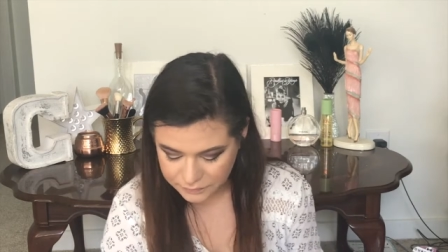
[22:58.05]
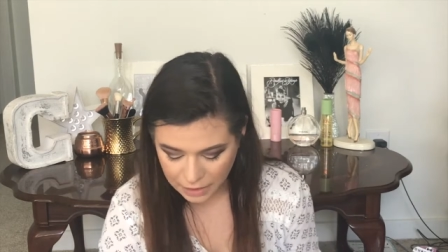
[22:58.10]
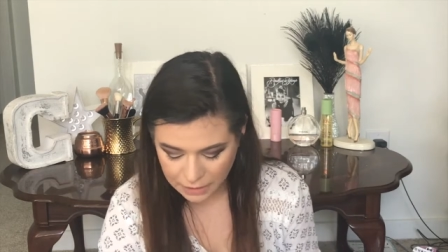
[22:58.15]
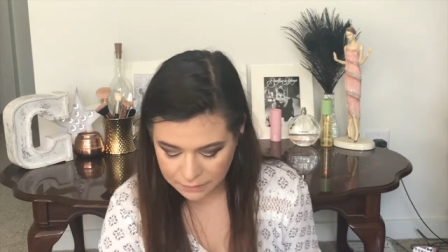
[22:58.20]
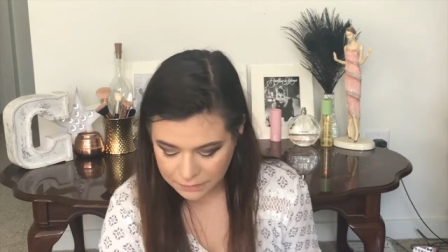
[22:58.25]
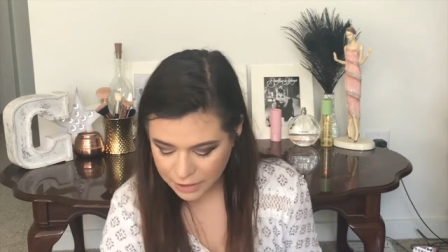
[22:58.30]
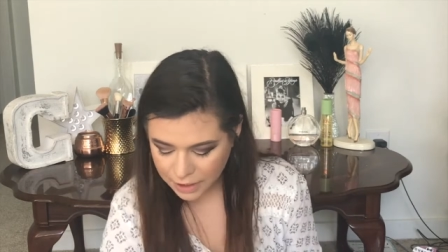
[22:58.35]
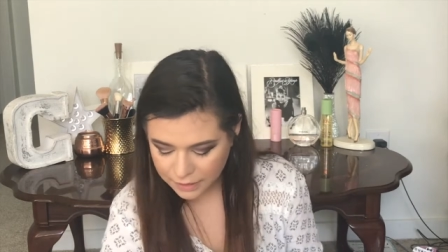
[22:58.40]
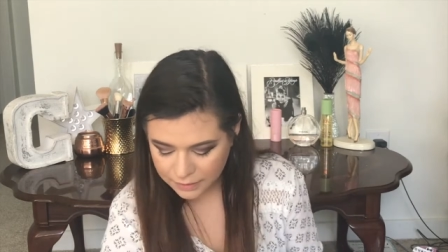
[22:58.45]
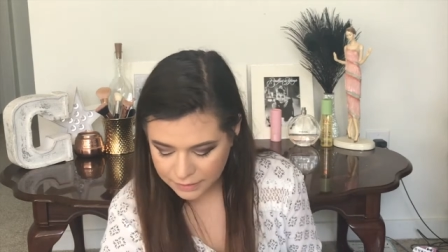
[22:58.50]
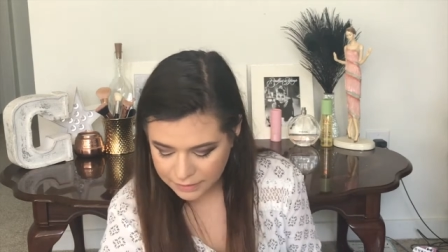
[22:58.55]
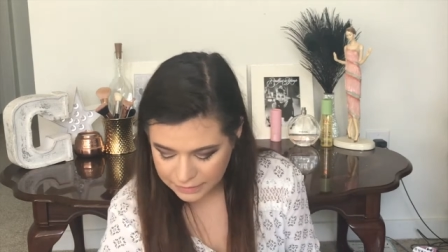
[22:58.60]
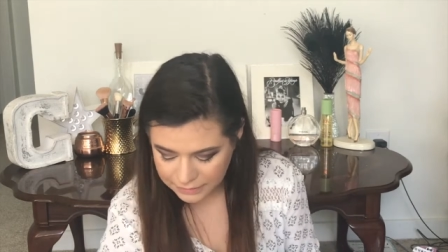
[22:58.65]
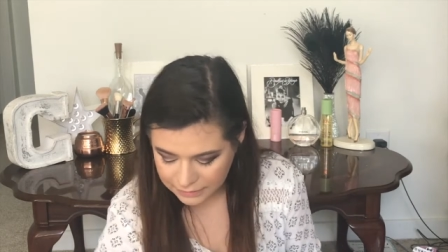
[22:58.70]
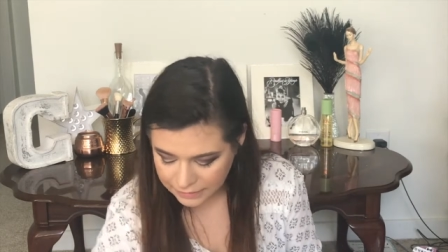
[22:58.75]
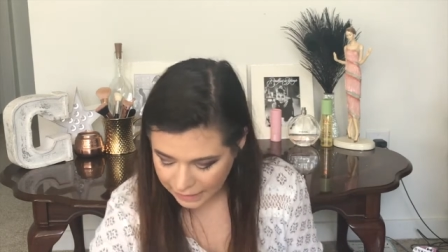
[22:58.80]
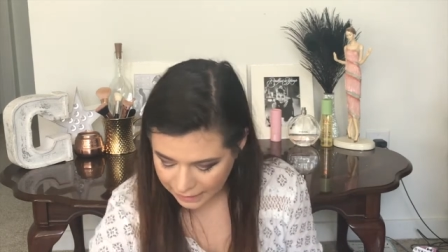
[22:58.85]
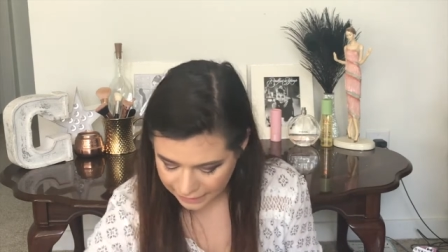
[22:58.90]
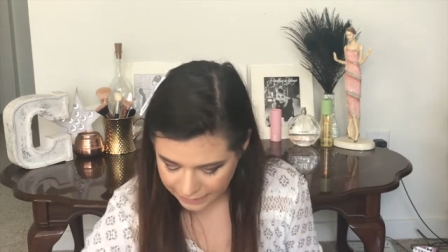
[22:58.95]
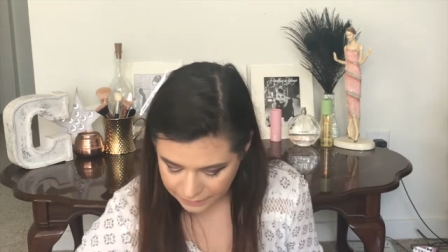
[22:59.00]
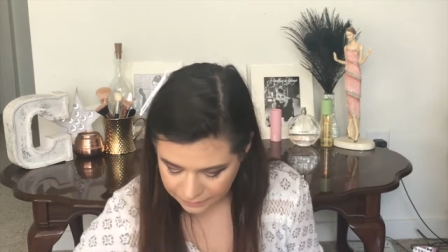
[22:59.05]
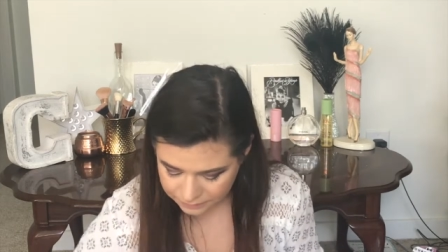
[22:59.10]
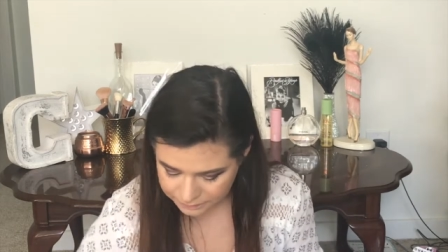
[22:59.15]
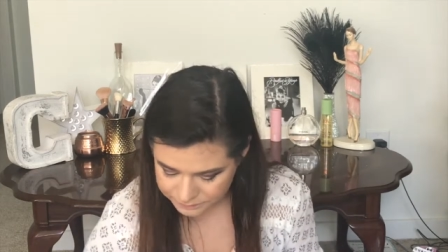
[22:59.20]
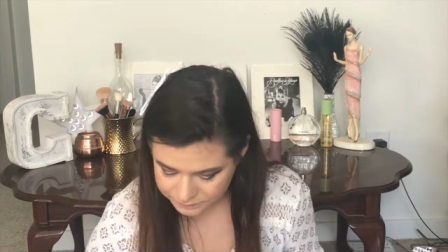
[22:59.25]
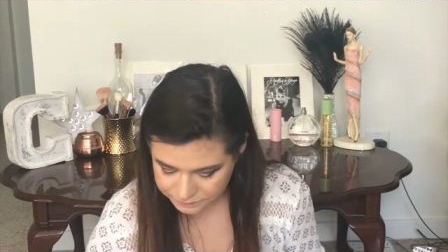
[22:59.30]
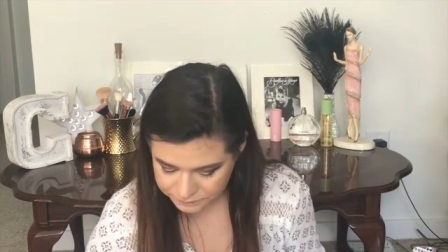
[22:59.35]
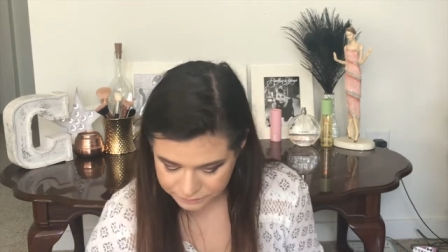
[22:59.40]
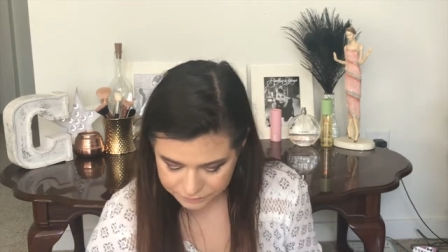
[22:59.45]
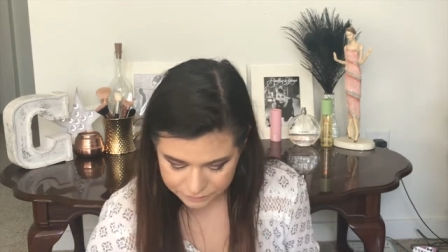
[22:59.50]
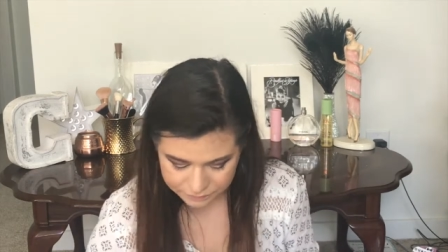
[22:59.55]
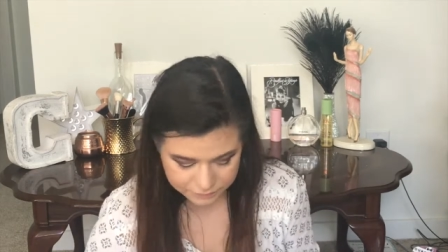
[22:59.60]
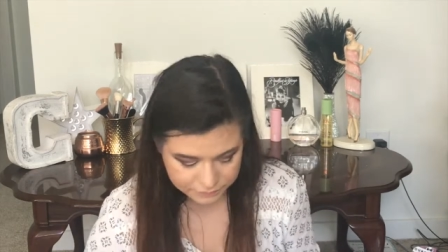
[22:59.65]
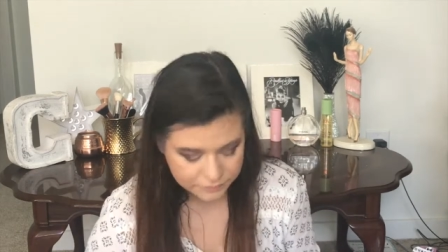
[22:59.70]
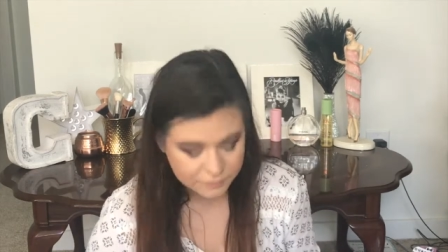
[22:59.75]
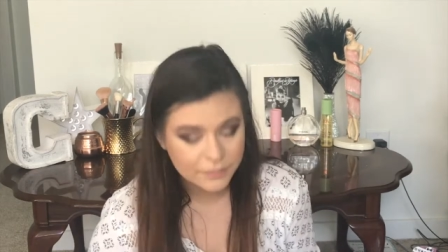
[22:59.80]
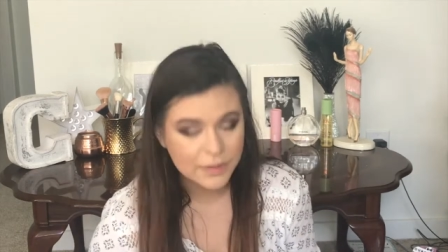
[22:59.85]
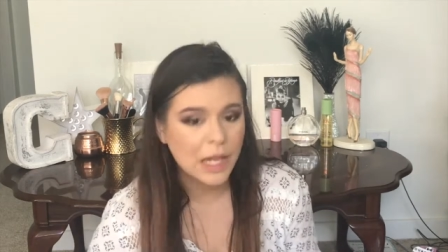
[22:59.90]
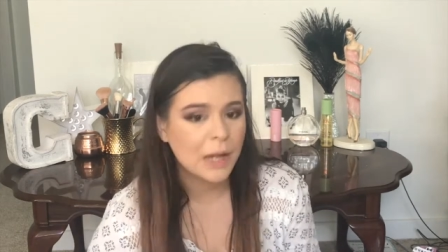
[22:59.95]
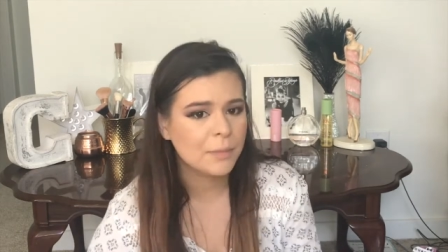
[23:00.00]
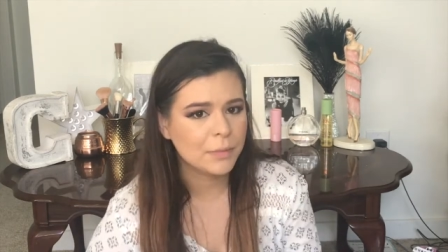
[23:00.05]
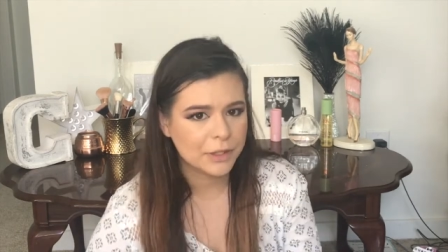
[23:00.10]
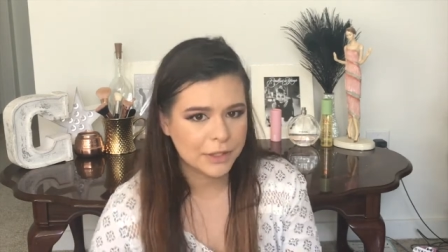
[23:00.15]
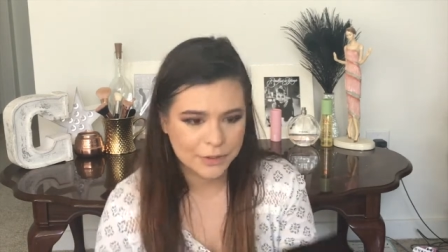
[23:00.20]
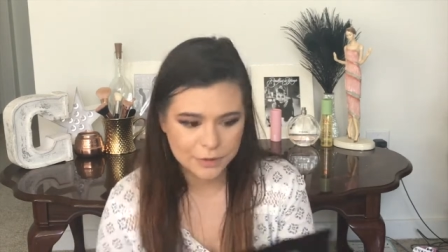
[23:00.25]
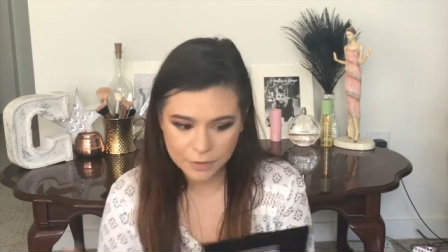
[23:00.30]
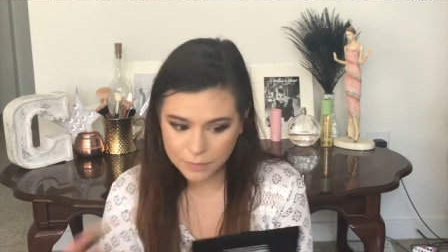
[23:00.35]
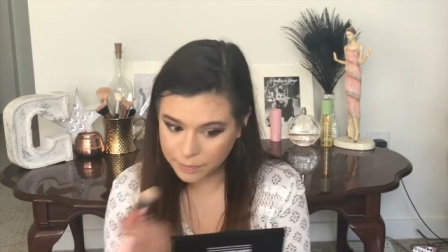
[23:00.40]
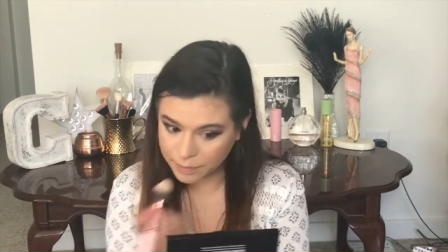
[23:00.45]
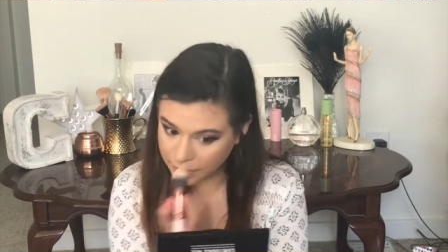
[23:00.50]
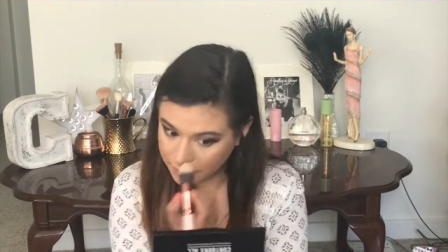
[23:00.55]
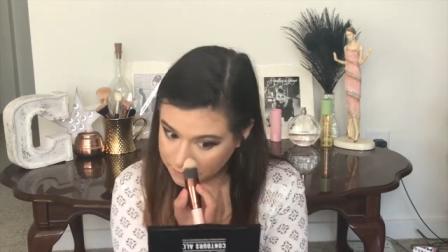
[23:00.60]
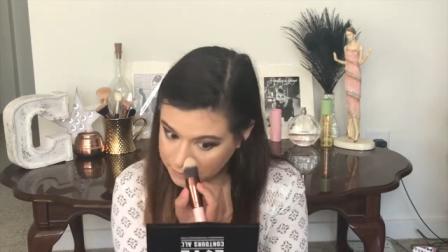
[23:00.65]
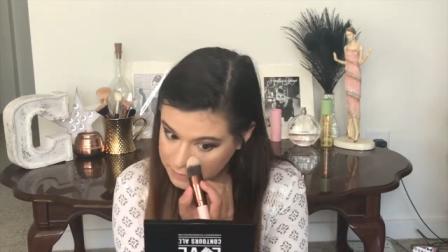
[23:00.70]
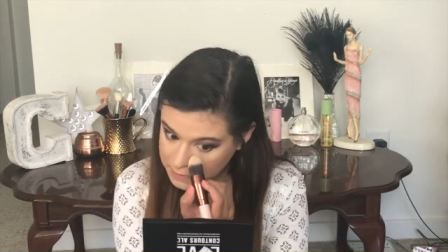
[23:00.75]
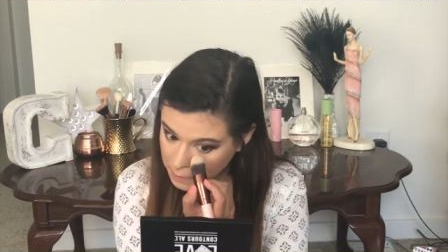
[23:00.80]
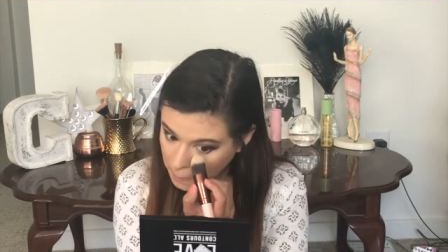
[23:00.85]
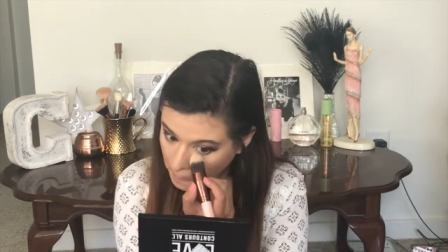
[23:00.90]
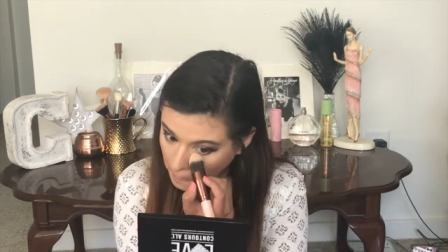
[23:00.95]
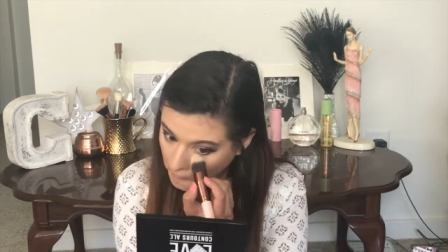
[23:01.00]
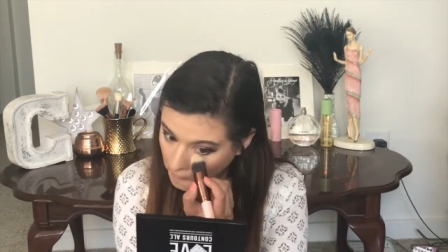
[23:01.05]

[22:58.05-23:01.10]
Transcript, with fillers: I'm not gonna lie I'm a little bummed